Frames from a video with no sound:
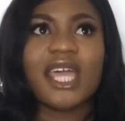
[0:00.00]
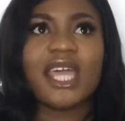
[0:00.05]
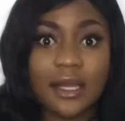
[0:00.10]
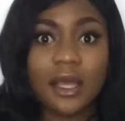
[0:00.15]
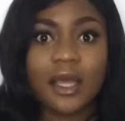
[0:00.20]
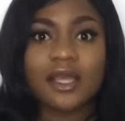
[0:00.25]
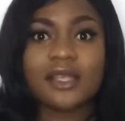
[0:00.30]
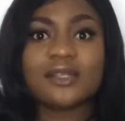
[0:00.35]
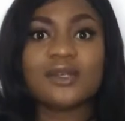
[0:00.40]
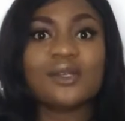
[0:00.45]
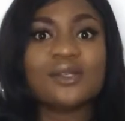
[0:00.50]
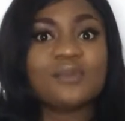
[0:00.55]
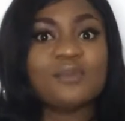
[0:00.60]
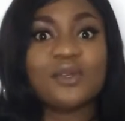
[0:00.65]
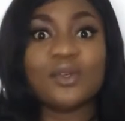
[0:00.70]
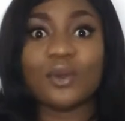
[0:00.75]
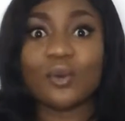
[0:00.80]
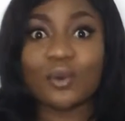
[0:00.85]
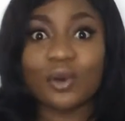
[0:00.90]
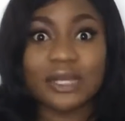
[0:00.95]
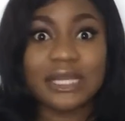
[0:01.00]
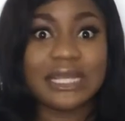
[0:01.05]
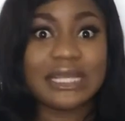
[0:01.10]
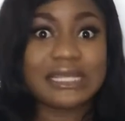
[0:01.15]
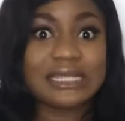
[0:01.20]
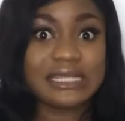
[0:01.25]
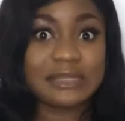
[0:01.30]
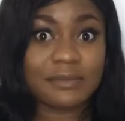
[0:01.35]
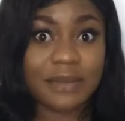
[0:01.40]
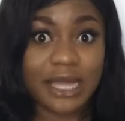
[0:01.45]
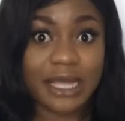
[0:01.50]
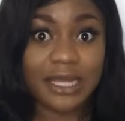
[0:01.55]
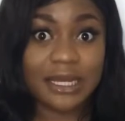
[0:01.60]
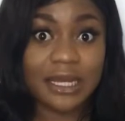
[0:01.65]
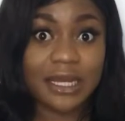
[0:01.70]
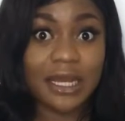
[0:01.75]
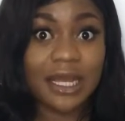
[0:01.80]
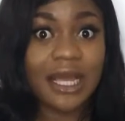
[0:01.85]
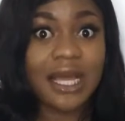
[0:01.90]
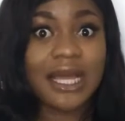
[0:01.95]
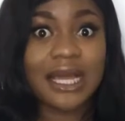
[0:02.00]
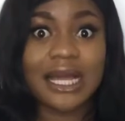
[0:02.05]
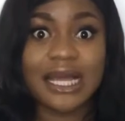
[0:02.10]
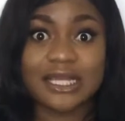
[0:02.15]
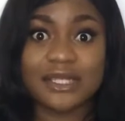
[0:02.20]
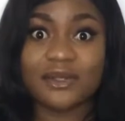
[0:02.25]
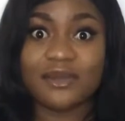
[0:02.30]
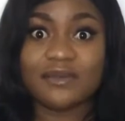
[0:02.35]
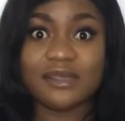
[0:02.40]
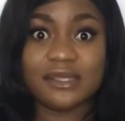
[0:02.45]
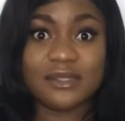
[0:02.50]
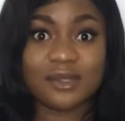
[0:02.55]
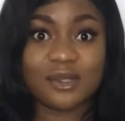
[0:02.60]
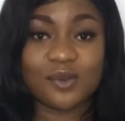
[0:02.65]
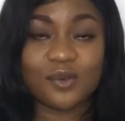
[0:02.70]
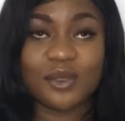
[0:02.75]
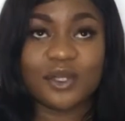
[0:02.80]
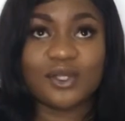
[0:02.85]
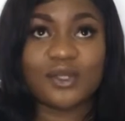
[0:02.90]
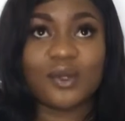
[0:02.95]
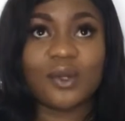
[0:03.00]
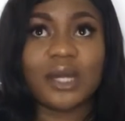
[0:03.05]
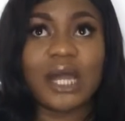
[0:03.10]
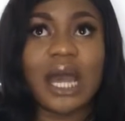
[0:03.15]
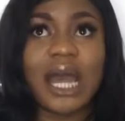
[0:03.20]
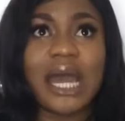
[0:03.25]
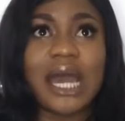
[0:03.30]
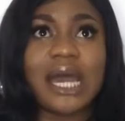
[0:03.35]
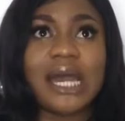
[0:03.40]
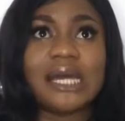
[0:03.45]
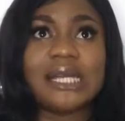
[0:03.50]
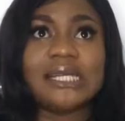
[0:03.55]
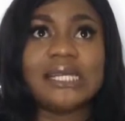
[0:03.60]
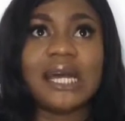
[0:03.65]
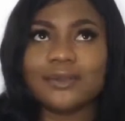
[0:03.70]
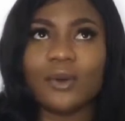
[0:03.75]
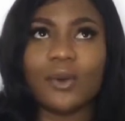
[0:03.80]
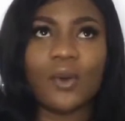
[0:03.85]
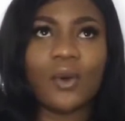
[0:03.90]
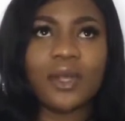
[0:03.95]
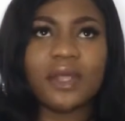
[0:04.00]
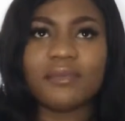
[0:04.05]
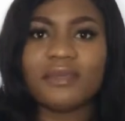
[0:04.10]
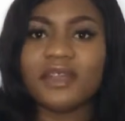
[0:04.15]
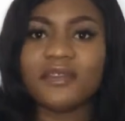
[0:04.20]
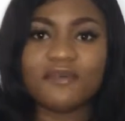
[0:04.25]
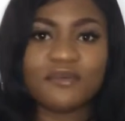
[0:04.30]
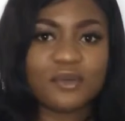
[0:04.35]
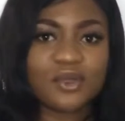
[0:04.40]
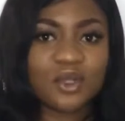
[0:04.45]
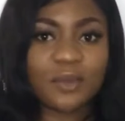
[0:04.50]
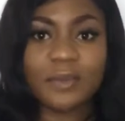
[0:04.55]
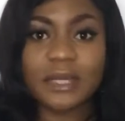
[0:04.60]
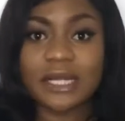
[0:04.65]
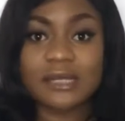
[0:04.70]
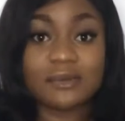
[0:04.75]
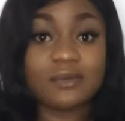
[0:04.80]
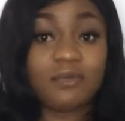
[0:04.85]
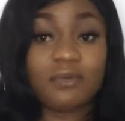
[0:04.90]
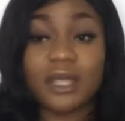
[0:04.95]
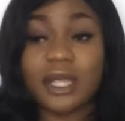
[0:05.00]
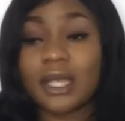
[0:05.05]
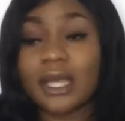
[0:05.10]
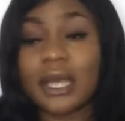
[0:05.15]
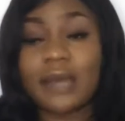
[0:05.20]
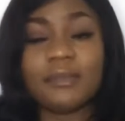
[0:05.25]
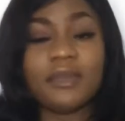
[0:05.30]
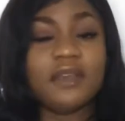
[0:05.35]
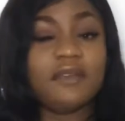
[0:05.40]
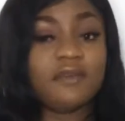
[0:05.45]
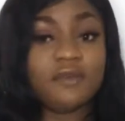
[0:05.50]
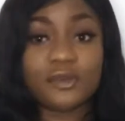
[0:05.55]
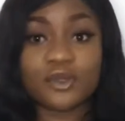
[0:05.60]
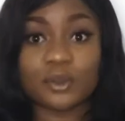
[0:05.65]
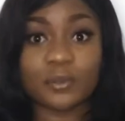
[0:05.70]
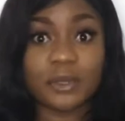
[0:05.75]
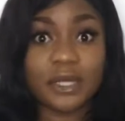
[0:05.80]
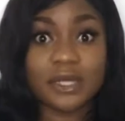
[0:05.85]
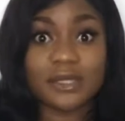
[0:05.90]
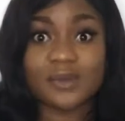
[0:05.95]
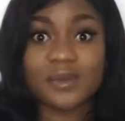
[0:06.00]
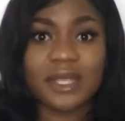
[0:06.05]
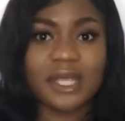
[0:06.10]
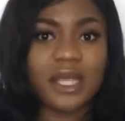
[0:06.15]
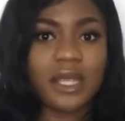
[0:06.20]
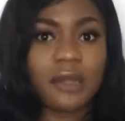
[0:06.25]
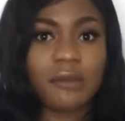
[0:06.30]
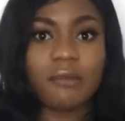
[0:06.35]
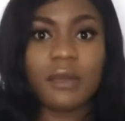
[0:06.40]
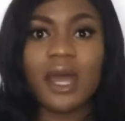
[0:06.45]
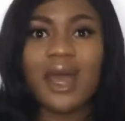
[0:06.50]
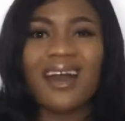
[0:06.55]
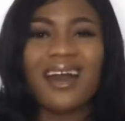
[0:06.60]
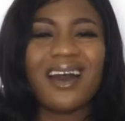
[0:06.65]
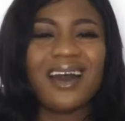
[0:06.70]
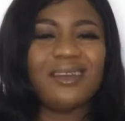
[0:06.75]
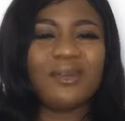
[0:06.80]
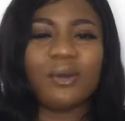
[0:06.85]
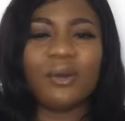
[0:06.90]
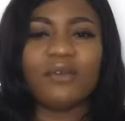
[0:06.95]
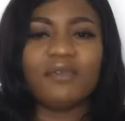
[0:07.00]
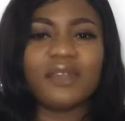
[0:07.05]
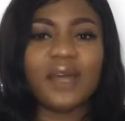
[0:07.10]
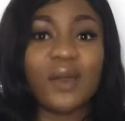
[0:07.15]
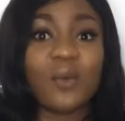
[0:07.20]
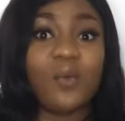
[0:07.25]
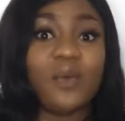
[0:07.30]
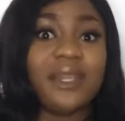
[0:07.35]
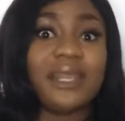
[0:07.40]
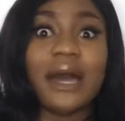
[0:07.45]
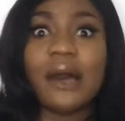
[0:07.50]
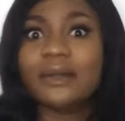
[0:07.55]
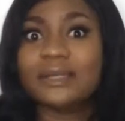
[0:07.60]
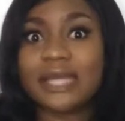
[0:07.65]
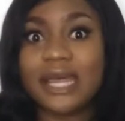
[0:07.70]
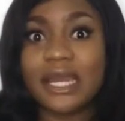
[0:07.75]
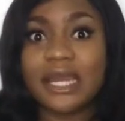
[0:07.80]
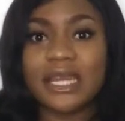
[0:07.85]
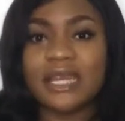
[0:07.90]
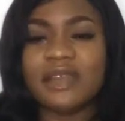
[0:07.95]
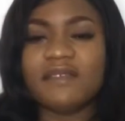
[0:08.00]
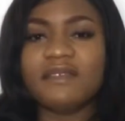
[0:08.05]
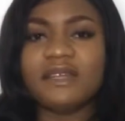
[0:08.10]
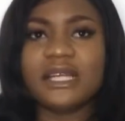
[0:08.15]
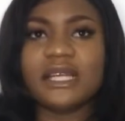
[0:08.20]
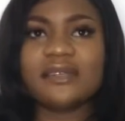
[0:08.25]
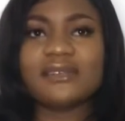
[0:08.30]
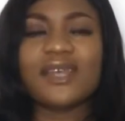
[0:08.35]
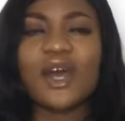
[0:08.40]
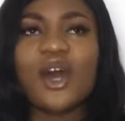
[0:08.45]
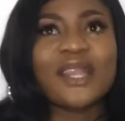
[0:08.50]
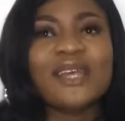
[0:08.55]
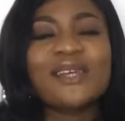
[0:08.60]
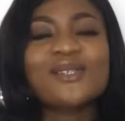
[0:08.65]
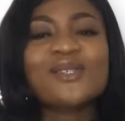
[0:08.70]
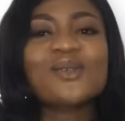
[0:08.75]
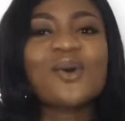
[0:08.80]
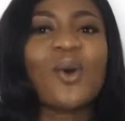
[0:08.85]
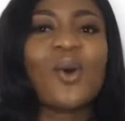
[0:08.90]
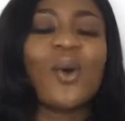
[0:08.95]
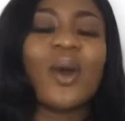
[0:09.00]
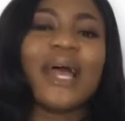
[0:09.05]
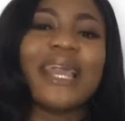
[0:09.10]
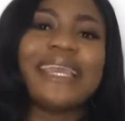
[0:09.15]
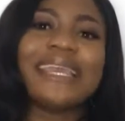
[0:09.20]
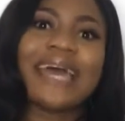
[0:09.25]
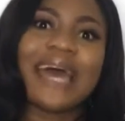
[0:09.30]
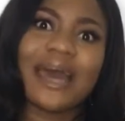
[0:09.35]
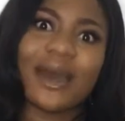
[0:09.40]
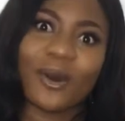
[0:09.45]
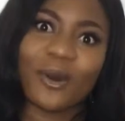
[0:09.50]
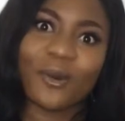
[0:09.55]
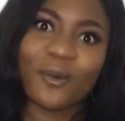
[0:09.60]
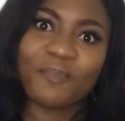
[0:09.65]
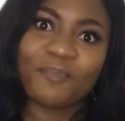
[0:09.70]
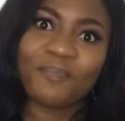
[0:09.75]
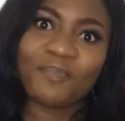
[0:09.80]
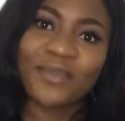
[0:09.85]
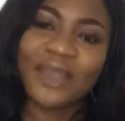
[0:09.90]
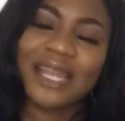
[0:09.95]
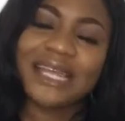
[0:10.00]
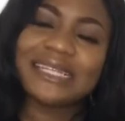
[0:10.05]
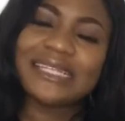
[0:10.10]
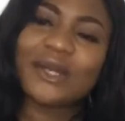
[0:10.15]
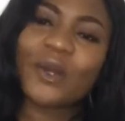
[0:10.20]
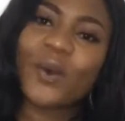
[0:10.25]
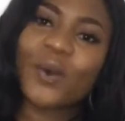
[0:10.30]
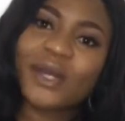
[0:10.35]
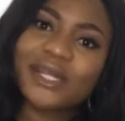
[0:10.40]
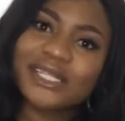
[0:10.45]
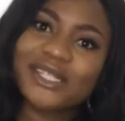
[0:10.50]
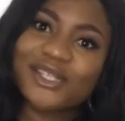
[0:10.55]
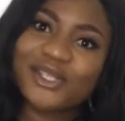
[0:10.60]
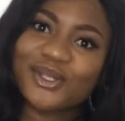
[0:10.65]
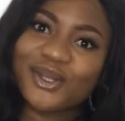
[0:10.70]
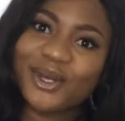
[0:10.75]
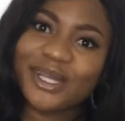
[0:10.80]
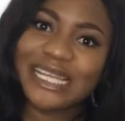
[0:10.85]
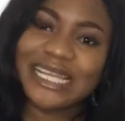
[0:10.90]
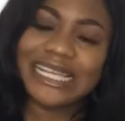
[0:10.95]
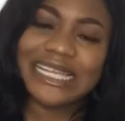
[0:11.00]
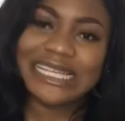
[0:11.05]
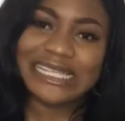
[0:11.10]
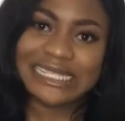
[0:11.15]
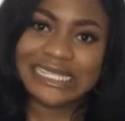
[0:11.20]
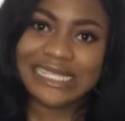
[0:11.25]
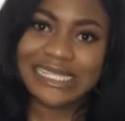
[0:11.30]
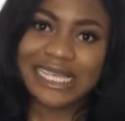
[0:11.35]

it's going to be your word against mine kind of situation, and oh, he made future plans with me, I made future plans with him, and all of that without any evidence. So now the question is,